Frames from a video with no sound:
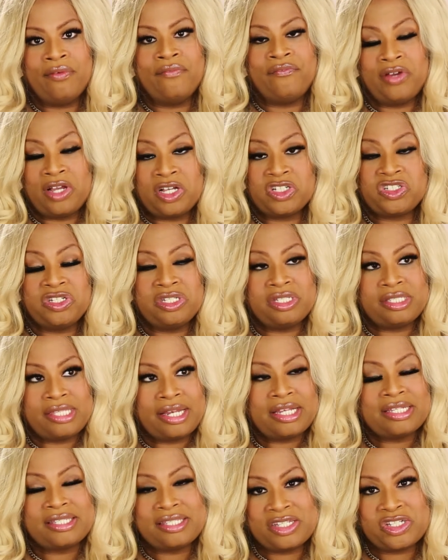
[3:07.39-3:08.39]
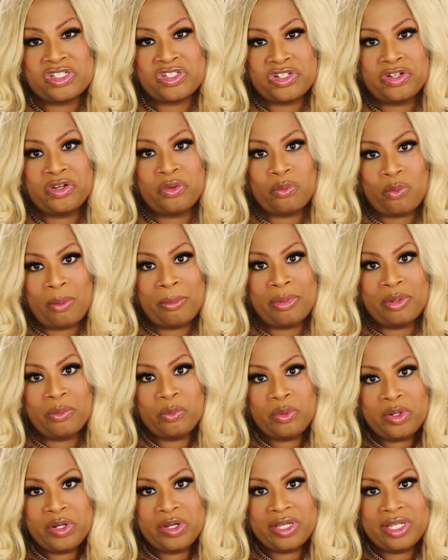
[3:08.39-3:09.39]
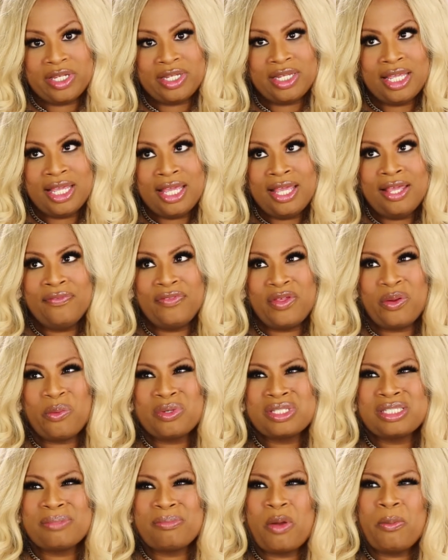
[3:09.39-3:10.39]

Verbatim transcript: functions that a cisgender woman would, there was a